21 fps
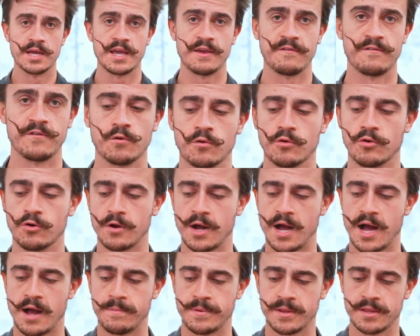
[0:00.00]
if you're
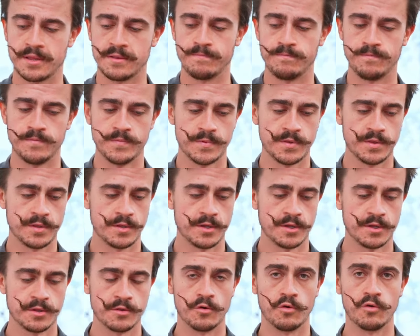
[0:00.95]
up in
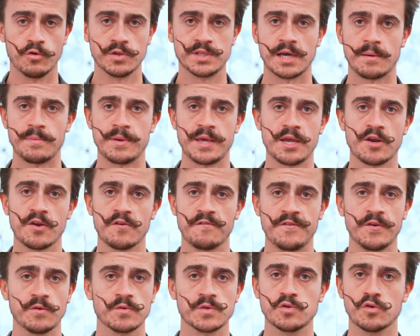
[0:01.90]
the hoods up here, it
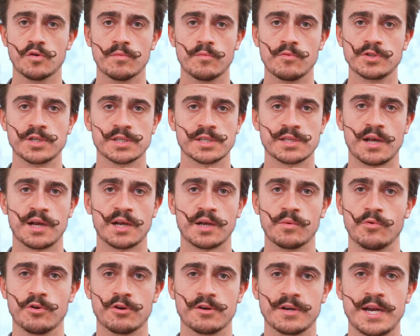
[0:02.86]
feels normal, just like it
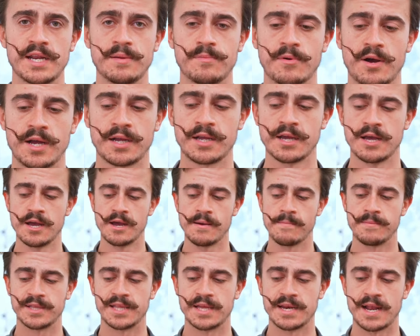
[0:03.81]
would on any bike.
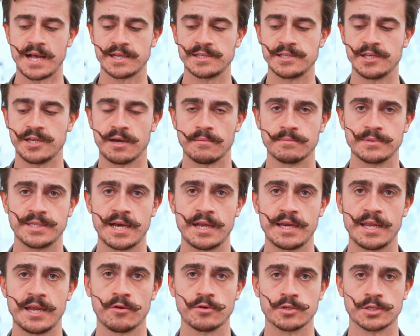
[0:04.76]
But then as you come
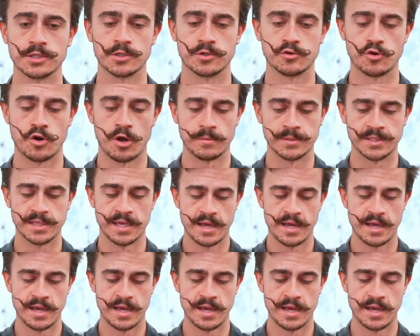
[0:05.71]
down here into the drops,